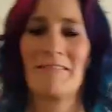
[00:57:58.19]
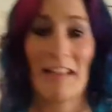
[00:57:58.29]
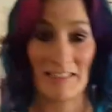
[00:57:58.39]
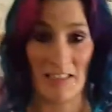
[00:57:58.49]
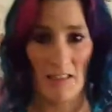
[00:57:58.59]

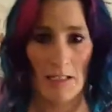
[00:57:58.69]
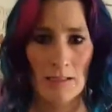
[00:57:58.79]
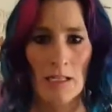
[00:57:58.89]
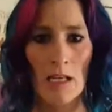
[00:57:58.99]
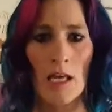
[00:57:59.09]

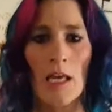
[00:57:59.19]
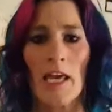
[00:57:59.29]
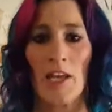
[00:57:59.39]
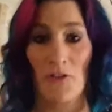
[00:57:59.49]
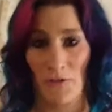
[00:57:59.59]
desolate
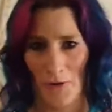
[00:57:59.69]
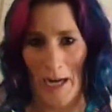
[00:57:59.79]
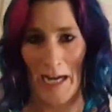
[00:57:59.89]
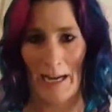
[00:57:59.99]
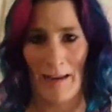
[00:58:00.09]
and
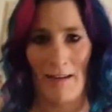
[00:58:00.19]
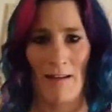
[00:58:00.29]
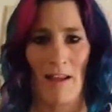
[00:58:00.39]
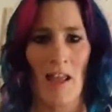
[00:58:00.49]
afraid,